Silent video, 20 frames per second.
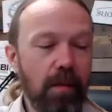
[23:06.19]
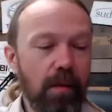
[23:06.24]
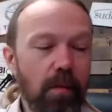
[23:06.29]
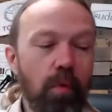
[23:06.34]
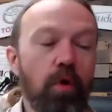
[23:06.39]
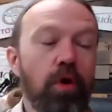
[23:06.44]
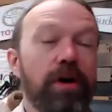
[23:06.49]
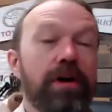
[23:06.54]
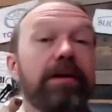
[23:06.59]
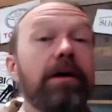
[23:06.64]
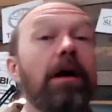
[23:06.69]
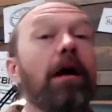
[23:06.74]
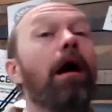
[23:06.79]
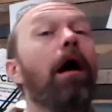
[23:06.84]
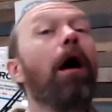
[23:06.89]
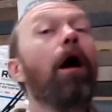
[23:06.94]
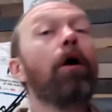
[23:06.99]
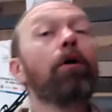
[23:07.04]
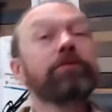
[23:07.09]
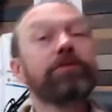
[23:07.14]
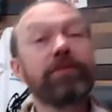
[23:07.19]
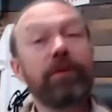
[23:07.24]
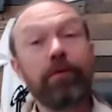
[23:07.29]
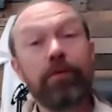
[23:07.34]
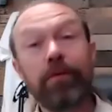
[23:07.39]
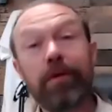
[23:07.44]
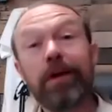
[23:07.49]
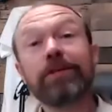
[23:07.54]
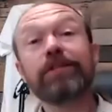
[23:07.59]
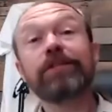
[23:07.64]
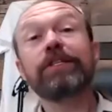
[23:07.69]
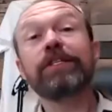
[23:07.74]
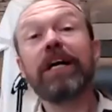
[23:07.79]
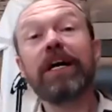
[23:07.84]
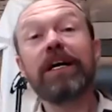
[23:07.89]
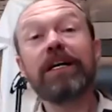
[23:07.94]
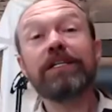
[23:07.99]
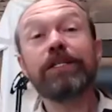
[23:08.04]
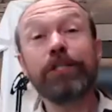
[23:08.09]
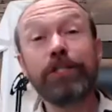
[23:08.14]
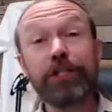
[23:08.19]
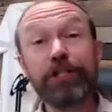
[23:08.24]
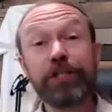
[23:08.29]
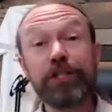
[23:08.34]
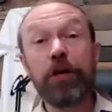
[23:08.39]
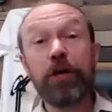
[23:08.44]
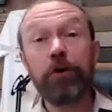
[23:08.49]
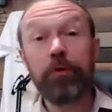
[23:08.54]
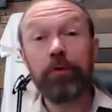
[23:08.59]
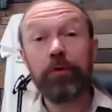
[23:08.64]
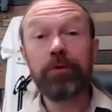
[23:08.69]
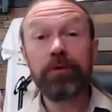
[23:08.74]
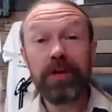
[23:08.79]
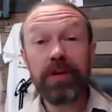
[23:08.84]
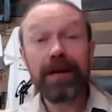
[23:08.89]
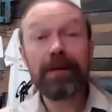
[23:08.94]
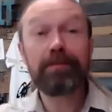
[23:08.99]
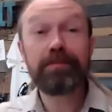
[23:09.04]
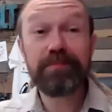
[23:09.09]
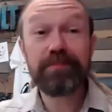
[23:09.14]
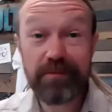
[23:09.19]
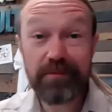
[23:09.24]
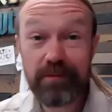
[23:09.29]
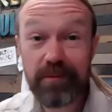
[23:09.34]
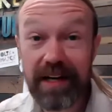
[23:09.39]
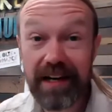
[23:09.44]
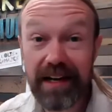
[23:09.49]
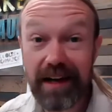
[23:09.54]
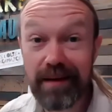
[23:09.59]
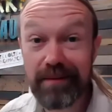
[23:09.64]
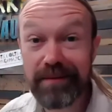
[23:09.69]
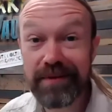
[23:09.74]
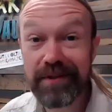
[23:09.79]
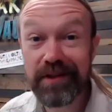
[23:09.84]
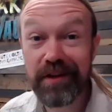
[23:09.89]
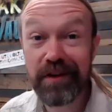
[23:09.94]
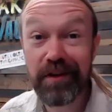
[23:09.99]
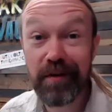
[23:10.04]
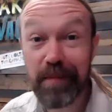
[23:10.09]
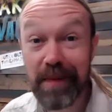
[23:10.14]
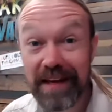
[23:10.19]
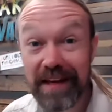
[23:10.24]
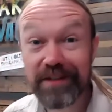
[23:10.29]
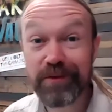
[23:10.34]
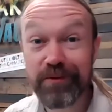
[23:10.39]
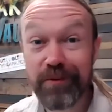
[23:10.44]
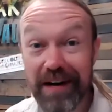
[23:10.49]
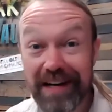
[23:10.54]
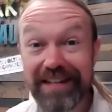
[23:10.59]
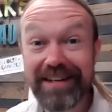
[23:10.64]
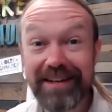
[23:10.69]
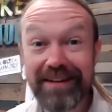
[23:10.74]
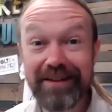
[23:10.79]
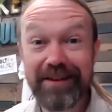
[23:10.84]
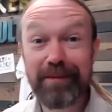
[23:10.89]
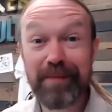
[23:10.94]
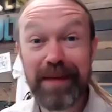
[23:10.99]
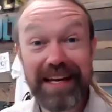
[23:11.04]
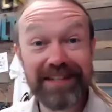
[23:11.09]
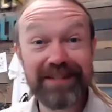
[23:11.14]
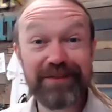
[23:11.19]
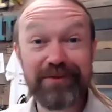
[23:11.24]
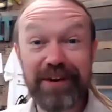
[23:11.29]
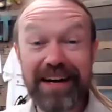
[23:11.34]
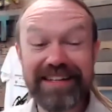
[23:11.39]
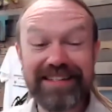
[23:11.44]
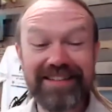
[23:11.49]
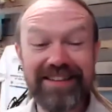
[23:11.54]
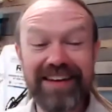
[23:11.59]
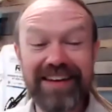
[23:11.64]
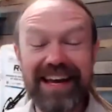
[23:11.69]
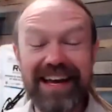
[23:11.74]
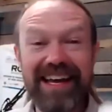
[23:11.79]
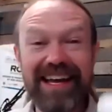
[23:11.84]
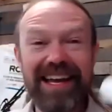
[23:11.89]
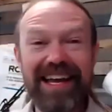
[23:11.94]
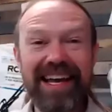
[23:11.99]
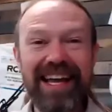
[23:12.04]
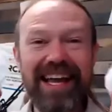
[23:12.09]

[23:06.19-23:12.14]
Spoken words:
Warwick also showed up when it comes to the maze race, okay?